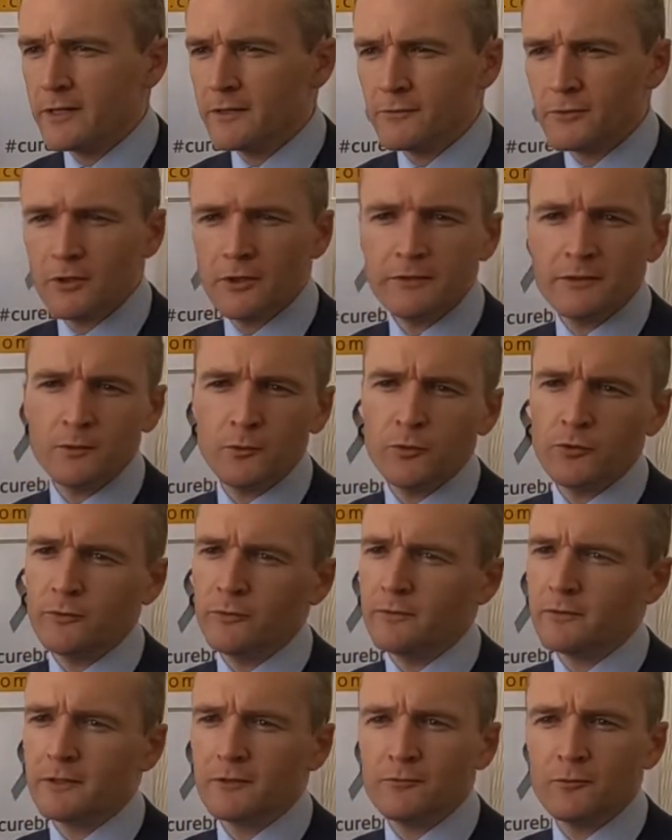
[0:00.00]
ways of closing
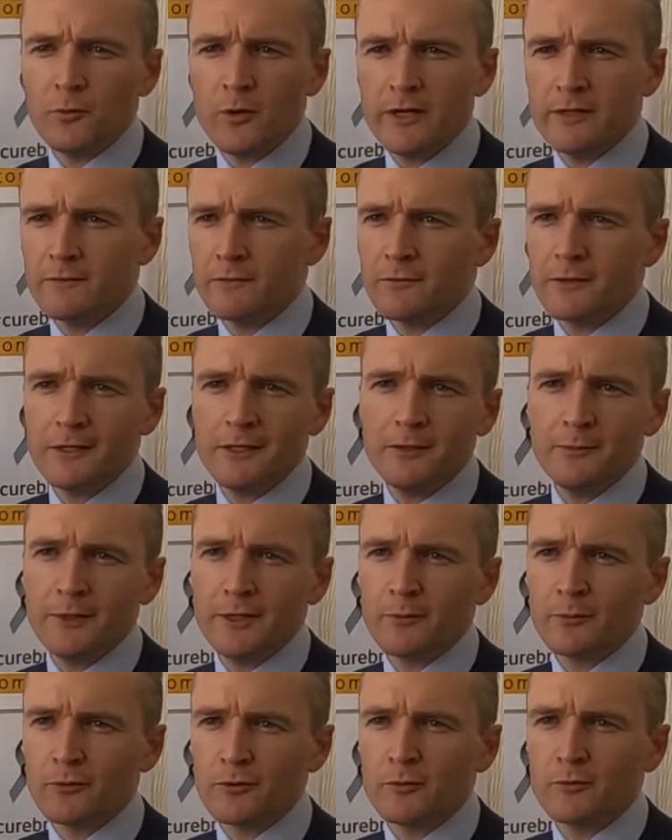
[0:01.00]
wounds, different ways of thinking
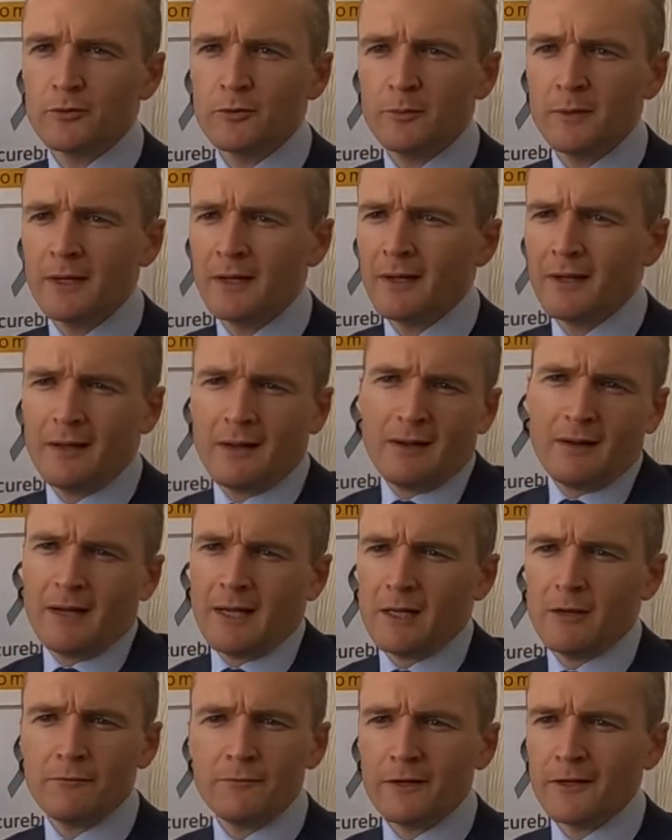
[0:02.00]
about a problem.
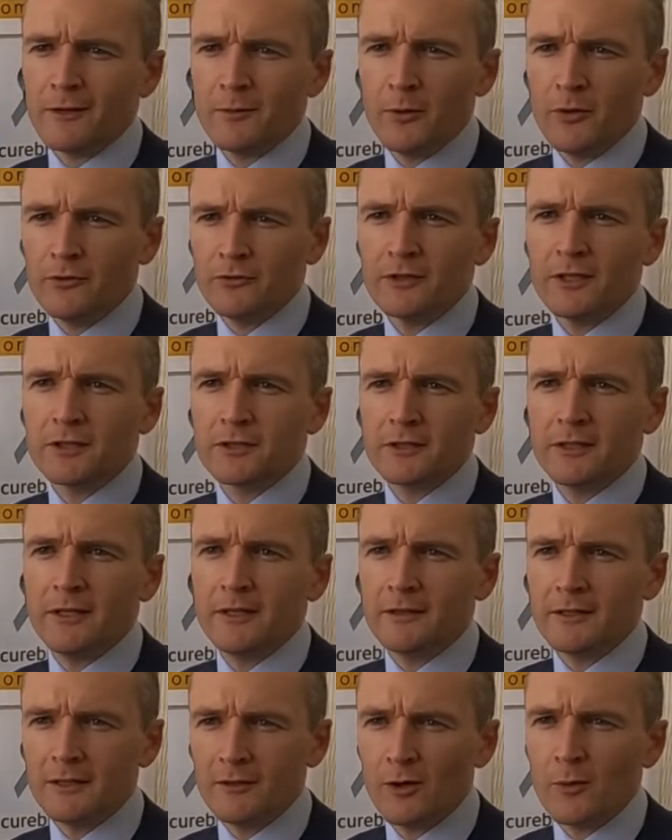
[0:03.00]
I love that the most, actually.
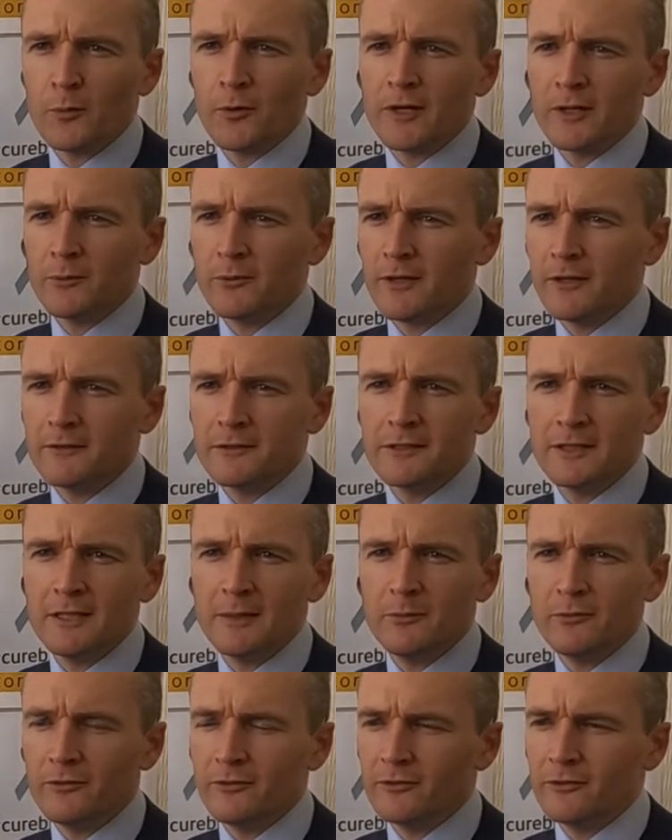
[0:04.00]
I think operating with other
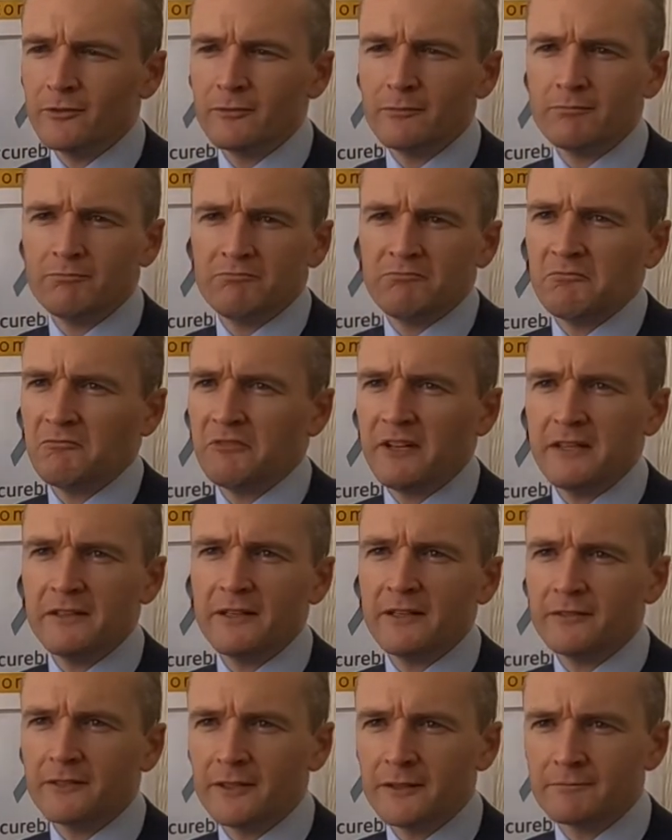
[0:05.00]
teams is just
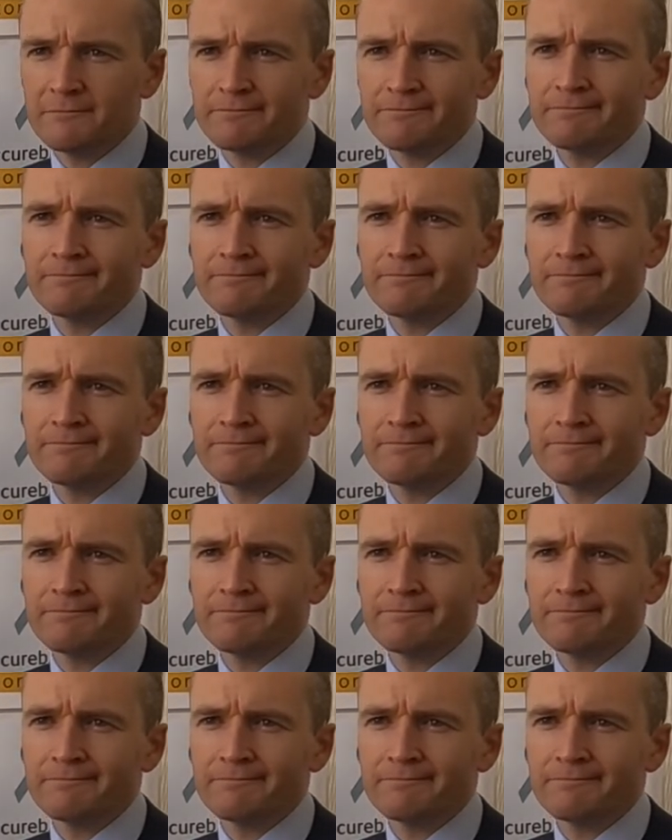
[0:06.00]
fantastic.